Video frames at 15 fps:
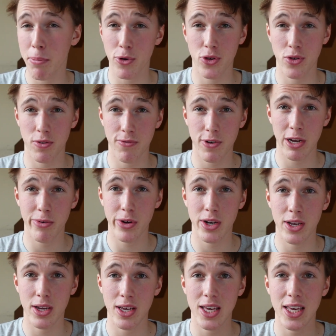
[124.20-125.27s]
personal
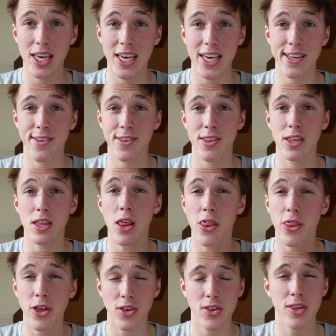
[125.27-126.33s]
favorite is
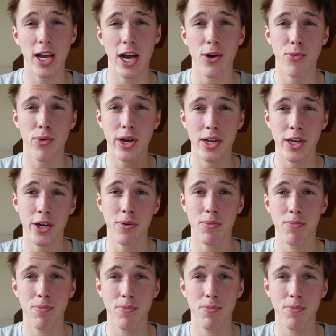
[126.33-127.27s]
this sound right here.